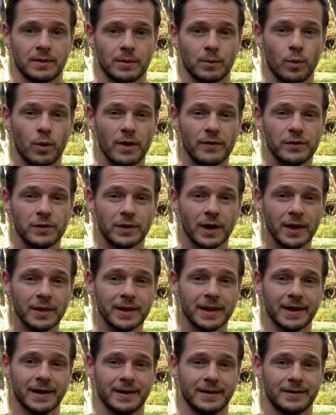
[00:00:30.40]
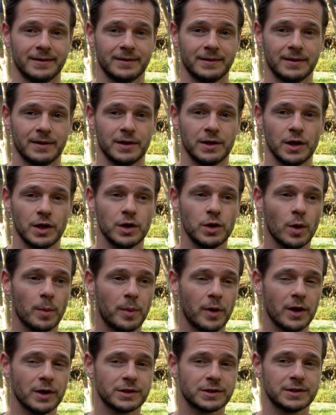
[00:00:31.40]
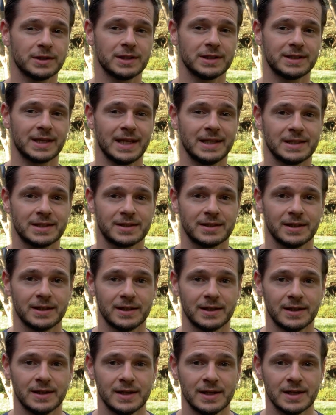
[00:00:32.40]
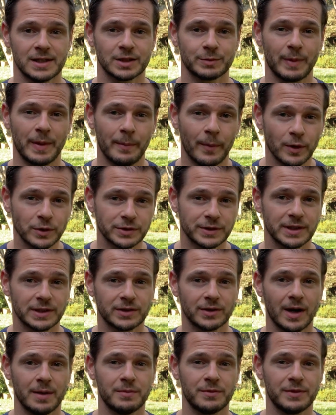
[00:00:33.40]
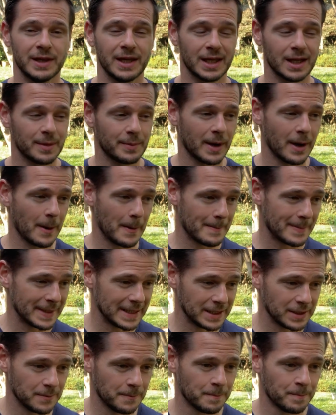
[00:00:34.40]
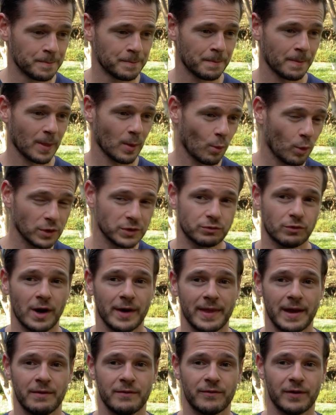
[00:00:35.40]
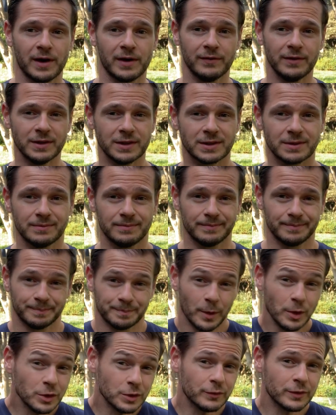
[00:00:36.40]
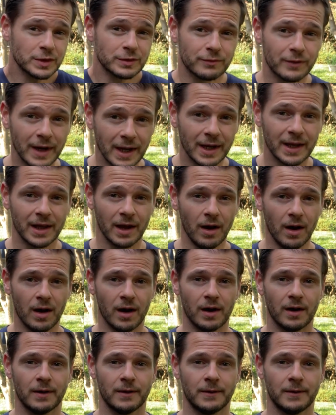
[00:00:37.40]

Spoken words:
What have you done there? Are you a person that tends to spend most of their time thinking about being what's right there in front of us? Most of us frankly are.